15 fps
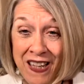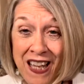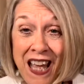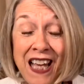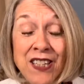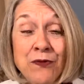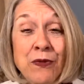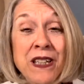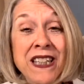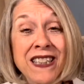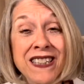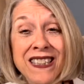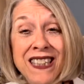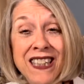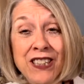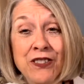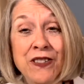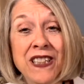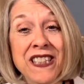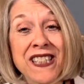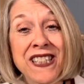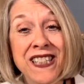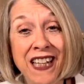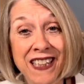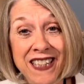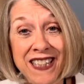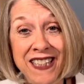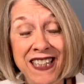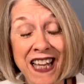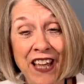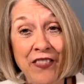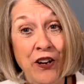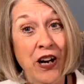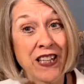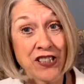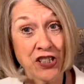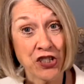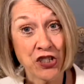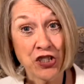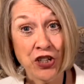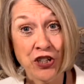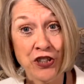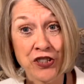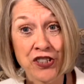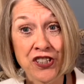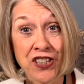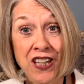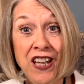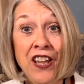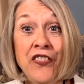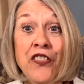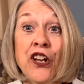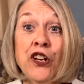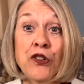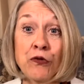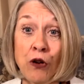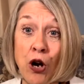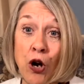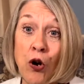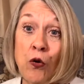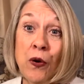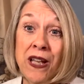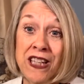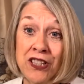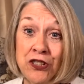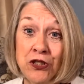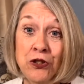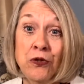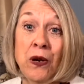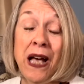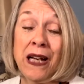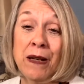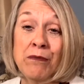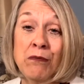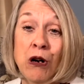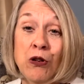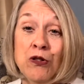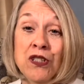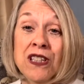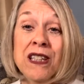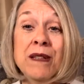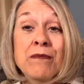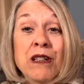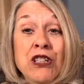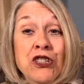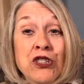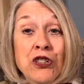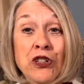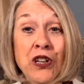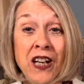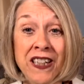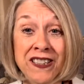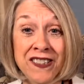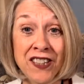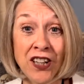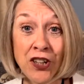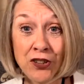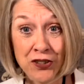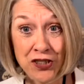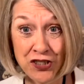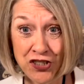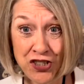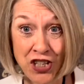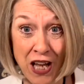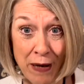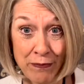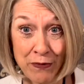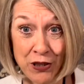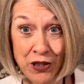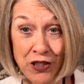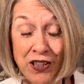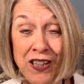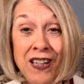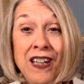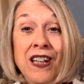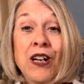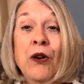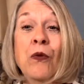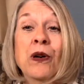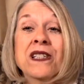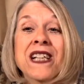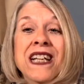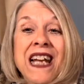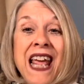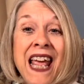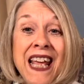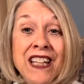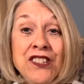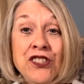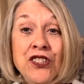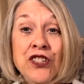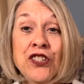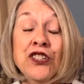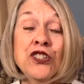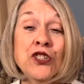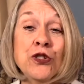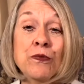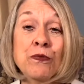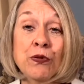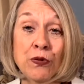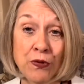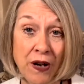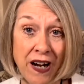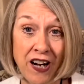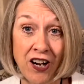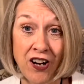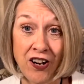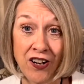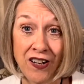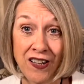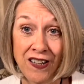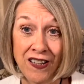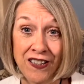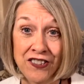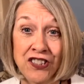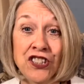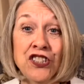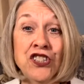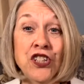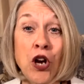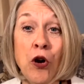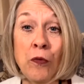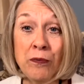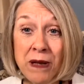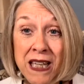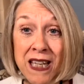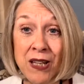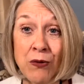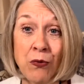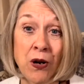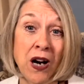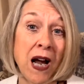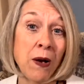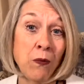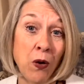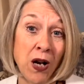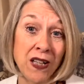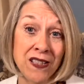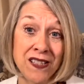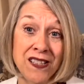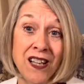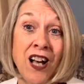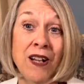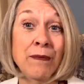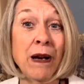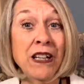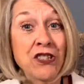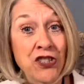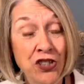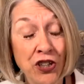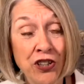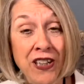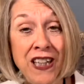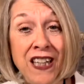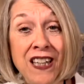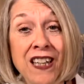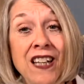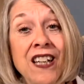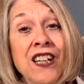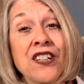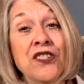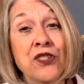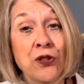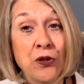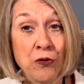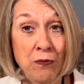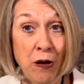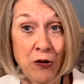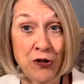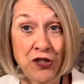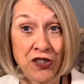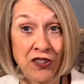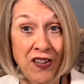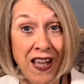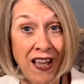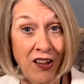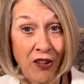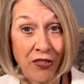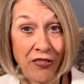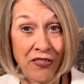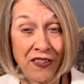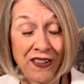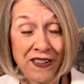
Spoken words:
As we continue to study together as a church, the Grow into an Emotionally Mature Adult chapter was an answer to prayer to show me where I was on my journey to emotional health.